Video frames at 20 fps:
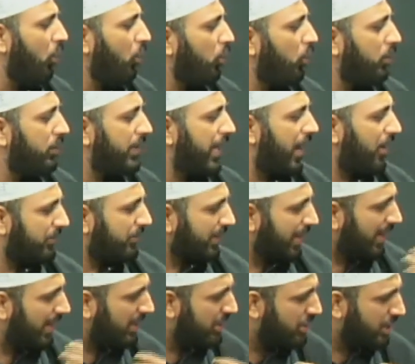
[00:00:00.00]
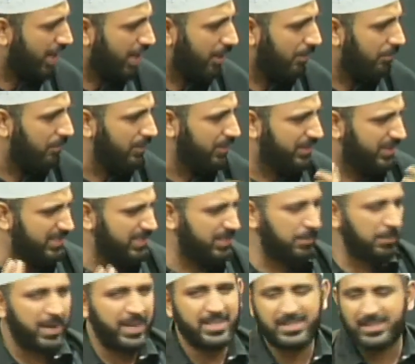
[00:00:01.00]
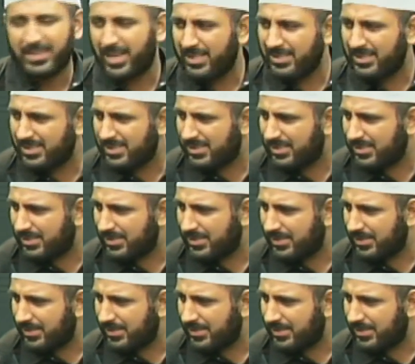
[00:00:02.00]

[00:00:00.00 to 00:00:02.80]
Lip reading: without a hijab, does it make sense?